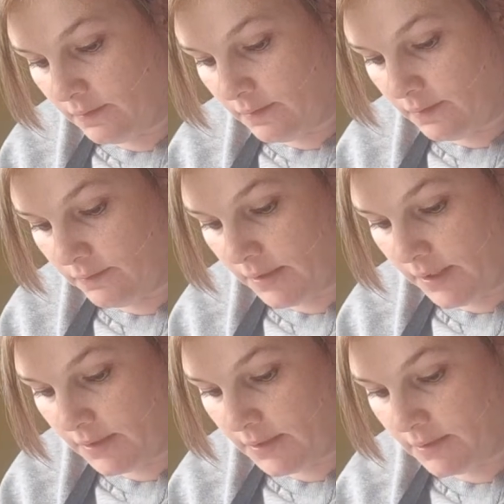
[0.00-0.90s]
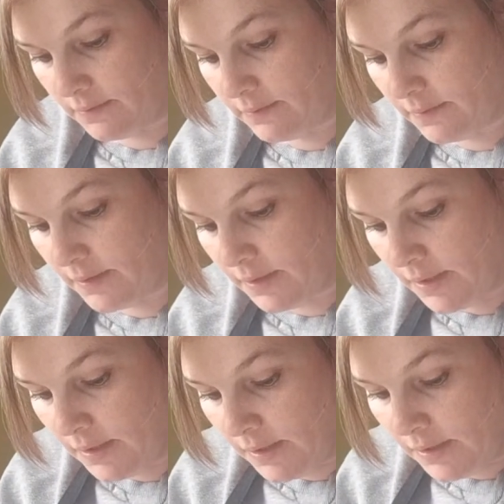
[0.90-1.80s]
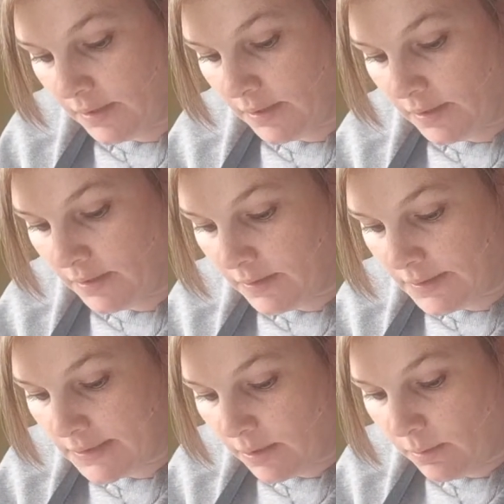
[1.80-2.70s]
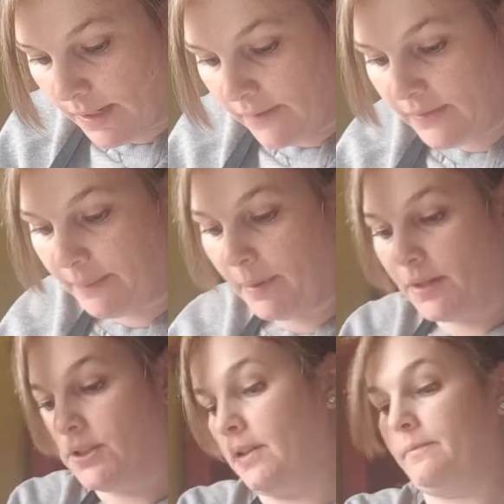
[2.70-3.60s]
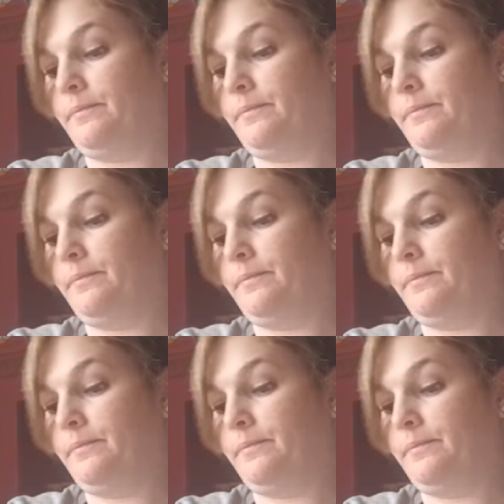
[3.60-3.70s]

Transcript: All right. So I have that part done.